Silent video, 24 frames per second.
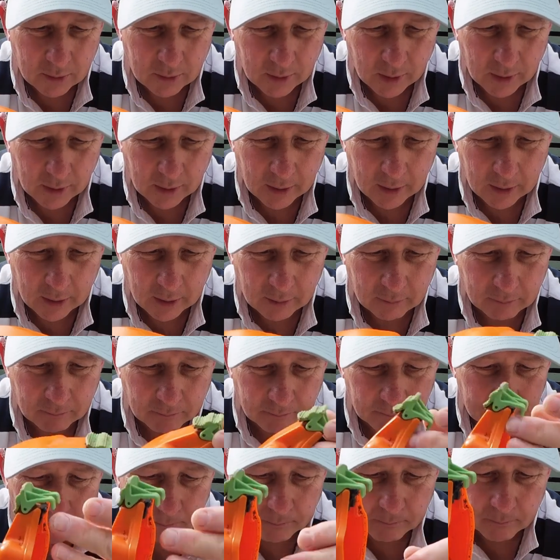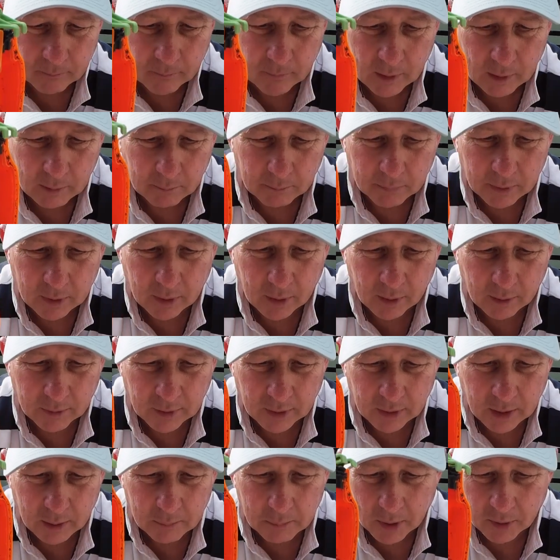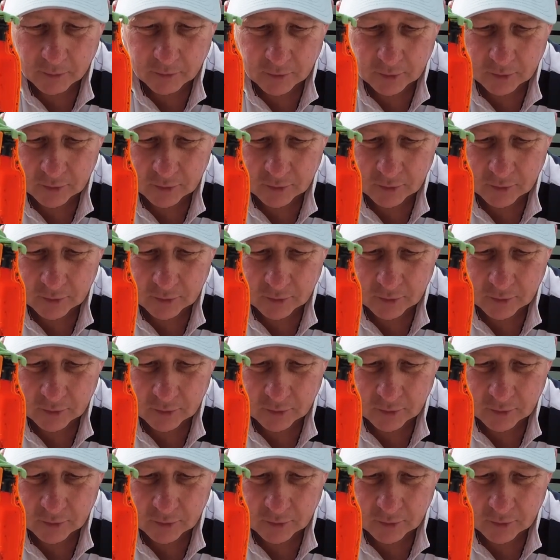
but I think they're both